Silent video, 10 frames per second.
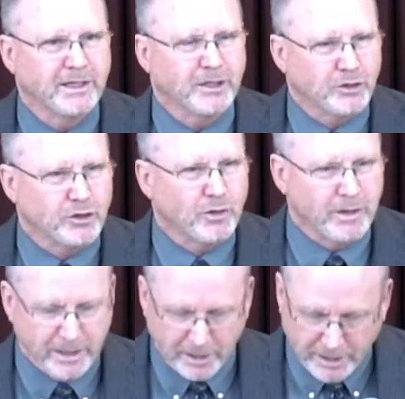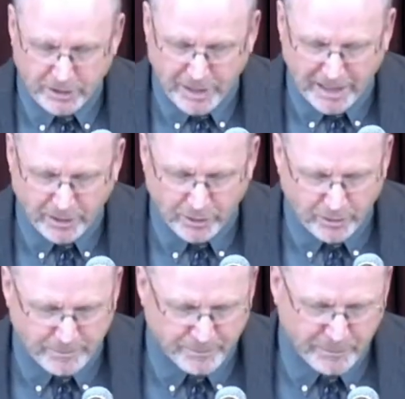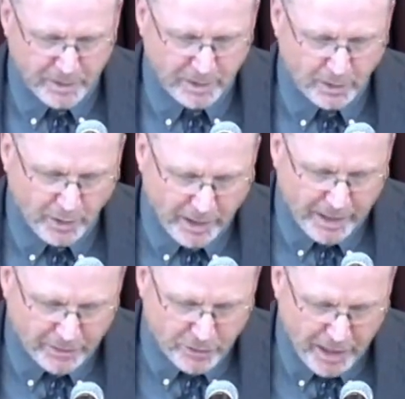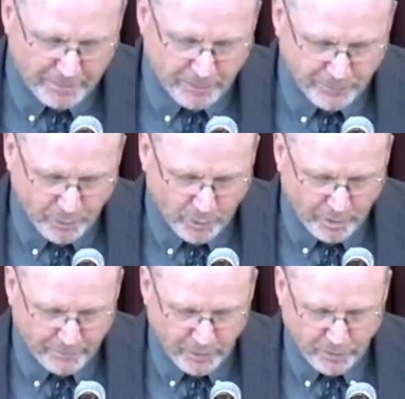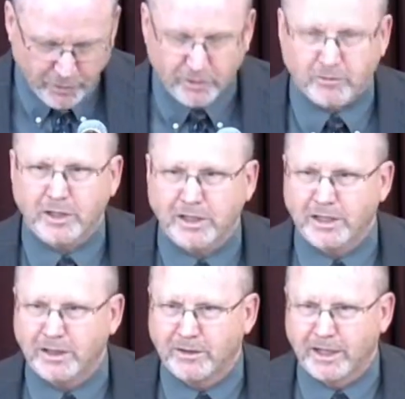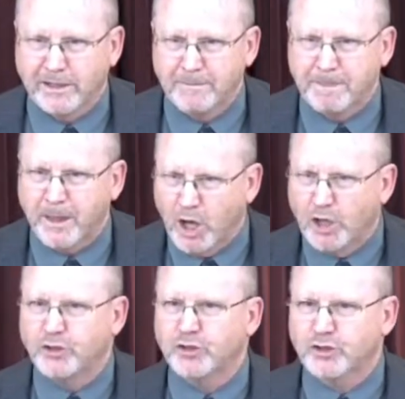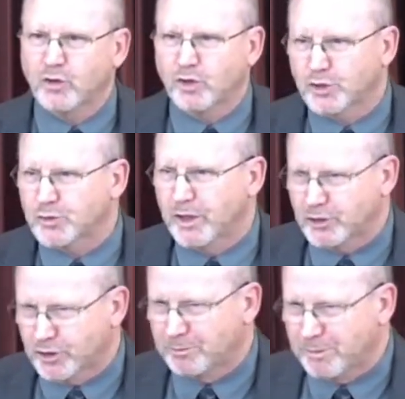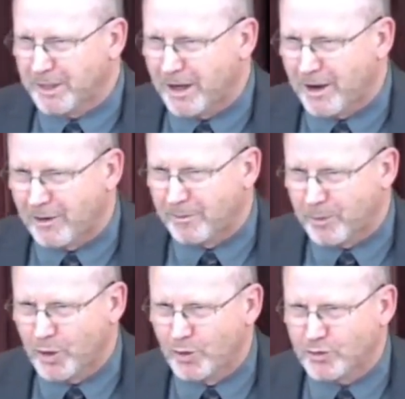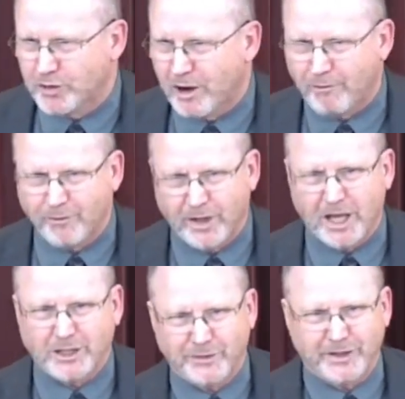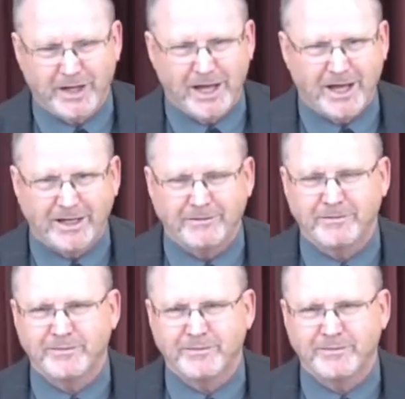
enjoy, at least I do, looking at chapter 4 and verse 13 that underscores what should be our approach and our philosophy to life.